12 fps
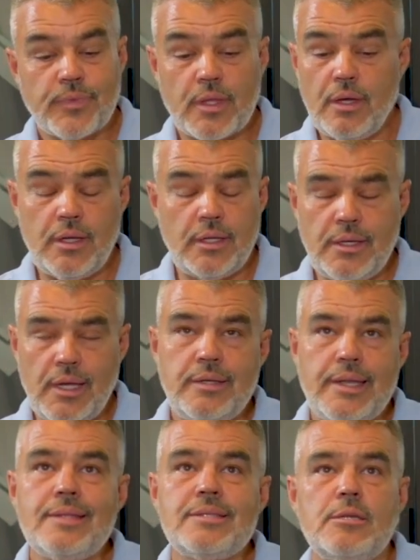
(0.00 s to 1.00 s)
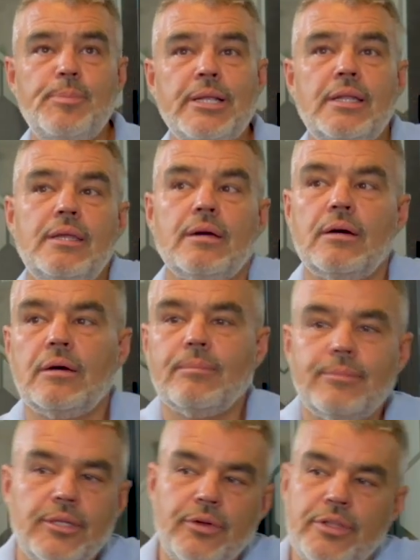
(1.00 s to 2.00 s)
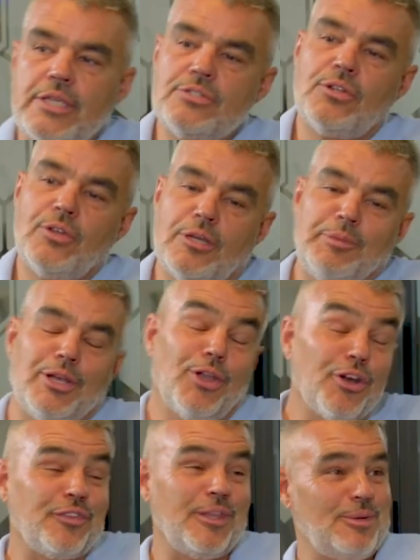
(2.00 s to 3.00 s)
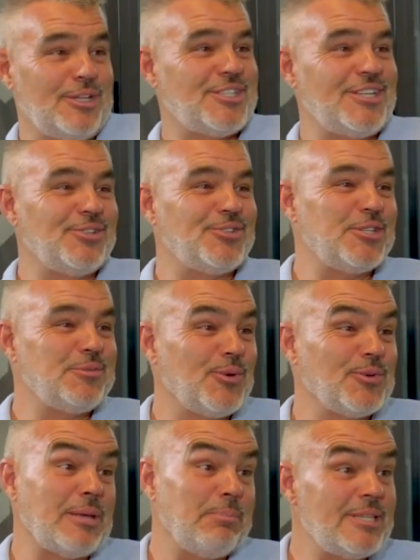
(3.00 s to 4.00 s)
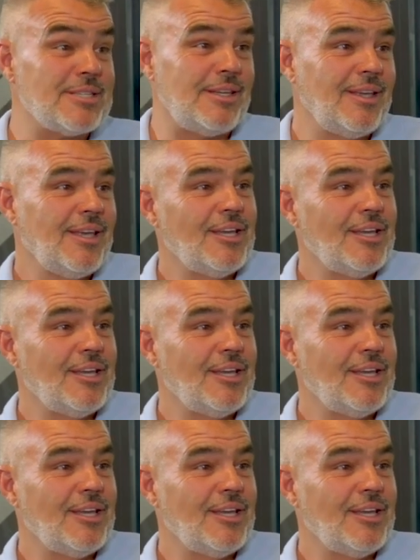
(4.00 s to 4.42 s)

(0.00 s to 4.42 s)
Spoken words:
and dads typically are, there's not going to be a lot of them listening to this because they're busy.